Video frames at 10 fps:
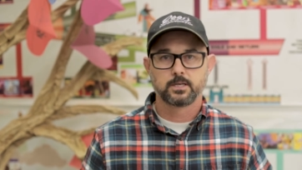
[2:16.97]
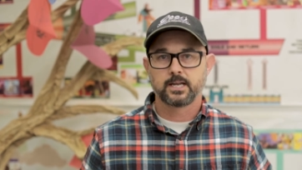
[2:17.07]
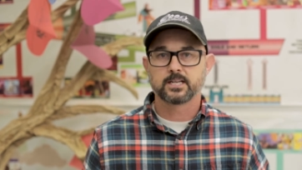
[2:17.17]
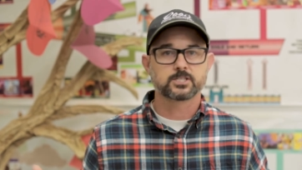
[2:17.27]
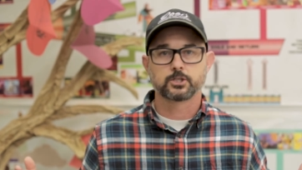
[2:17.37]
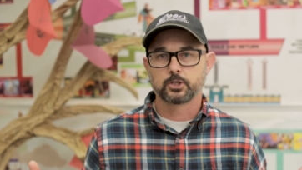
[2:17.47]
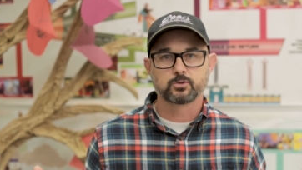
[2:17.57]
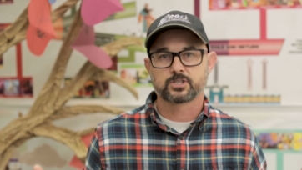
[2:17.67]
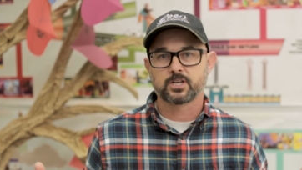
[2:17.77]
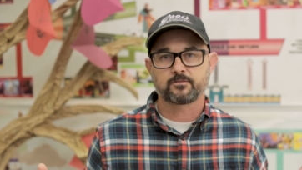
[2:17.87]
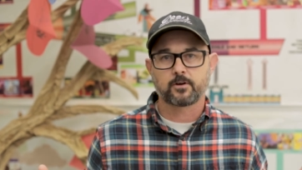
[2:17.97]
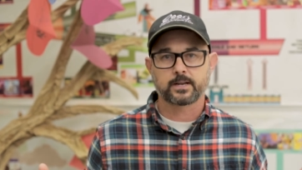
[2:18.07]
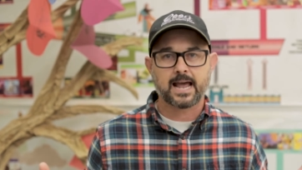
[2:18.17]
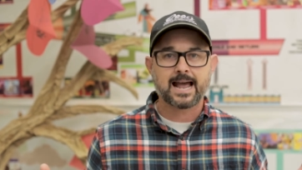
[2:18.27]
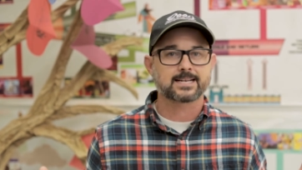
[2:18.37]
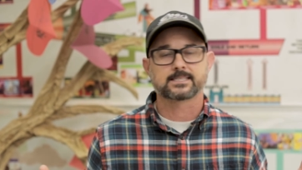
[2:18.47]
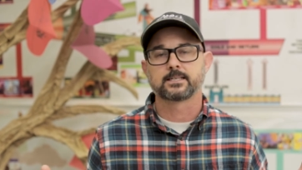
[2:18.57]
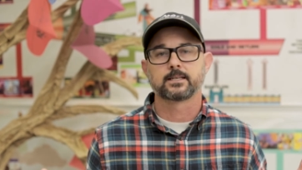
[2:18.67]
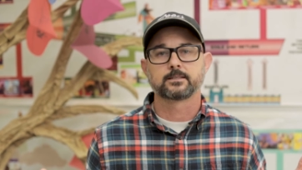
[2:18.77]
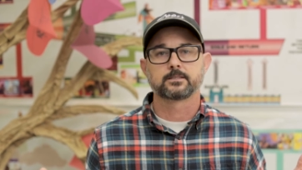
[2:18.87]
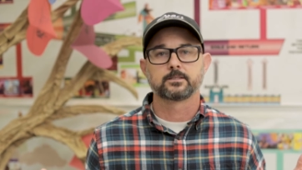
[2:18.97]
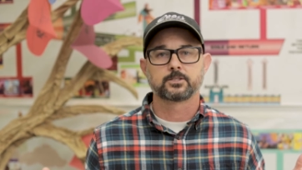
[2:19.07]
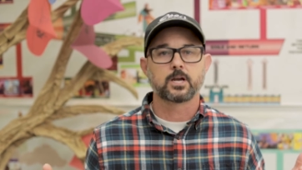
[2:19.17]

he doesn't do stuff on accident.